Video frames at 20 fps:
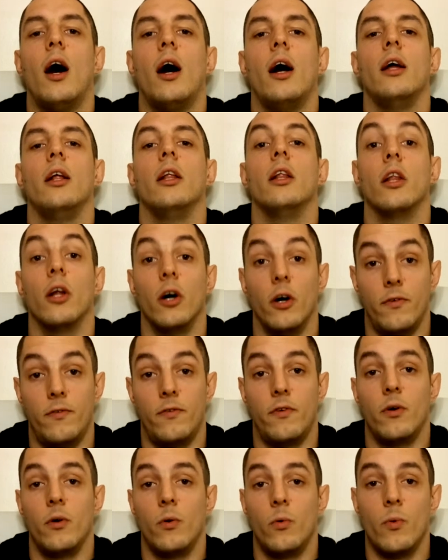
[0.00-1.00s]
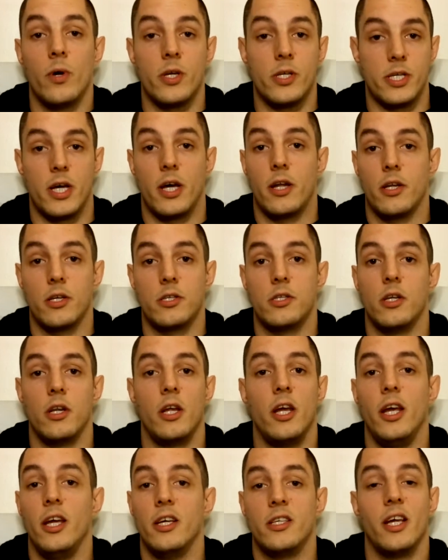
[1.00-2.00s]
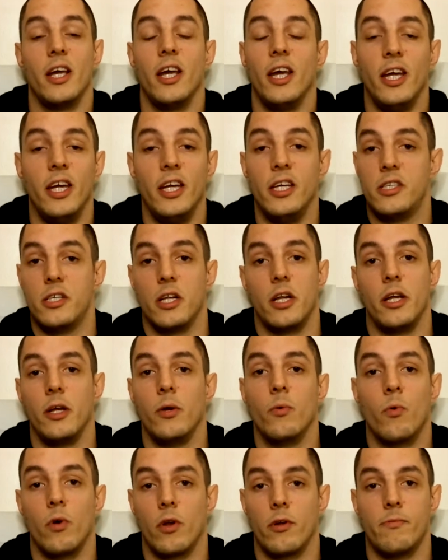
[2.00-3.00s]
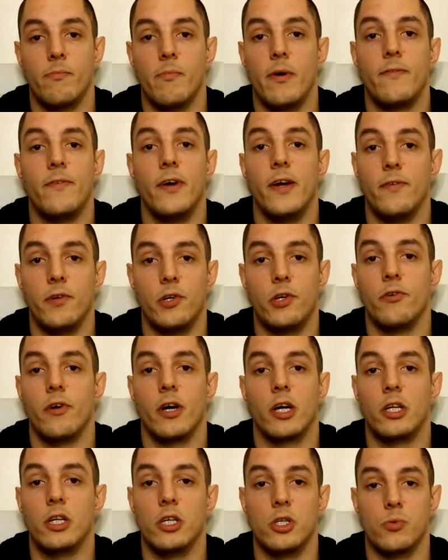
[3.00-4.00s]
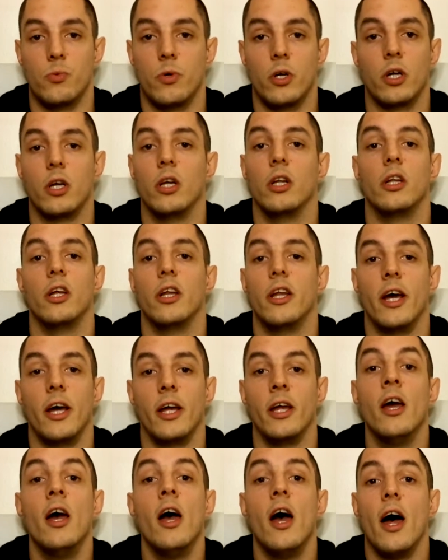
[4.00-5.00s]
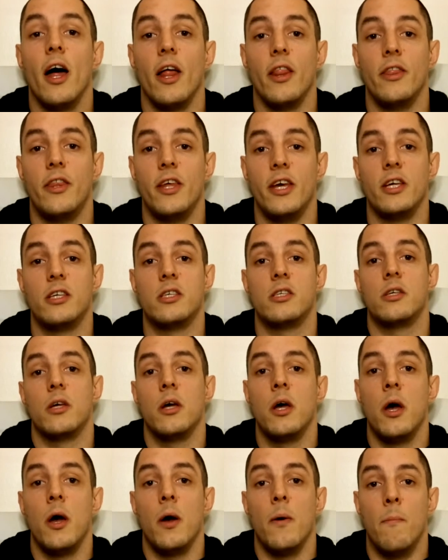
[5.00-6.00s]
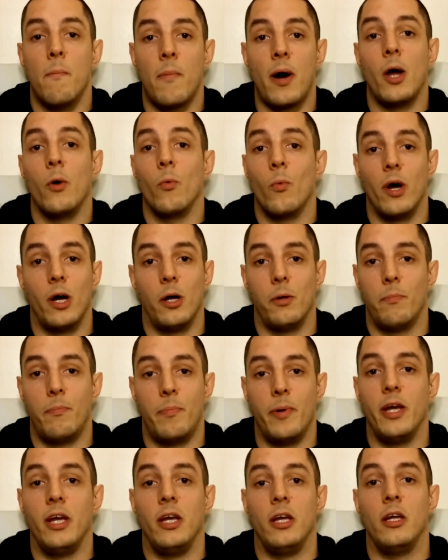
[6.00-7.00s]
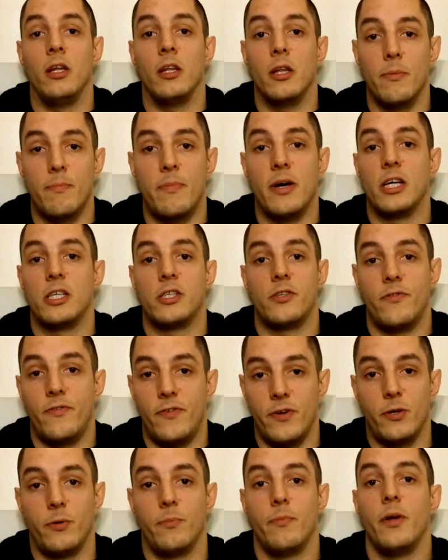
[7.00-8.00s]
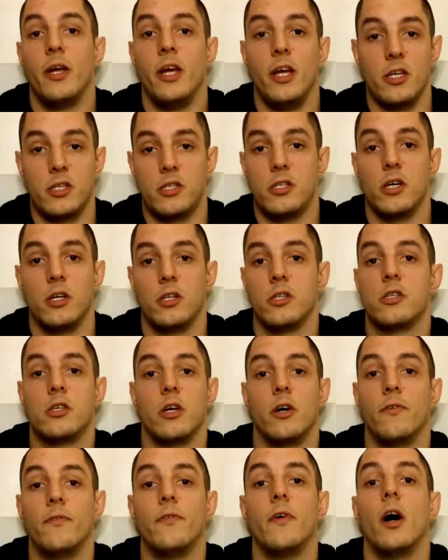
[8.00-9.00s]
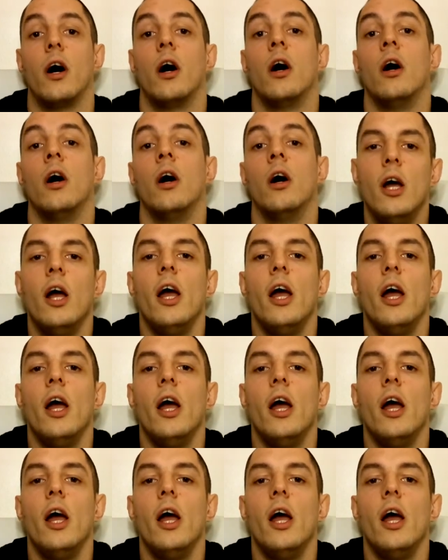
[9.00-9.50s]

I love Wes Anderson. He is easily one of my favorite directors working today, and this might well be the best film he has done so far.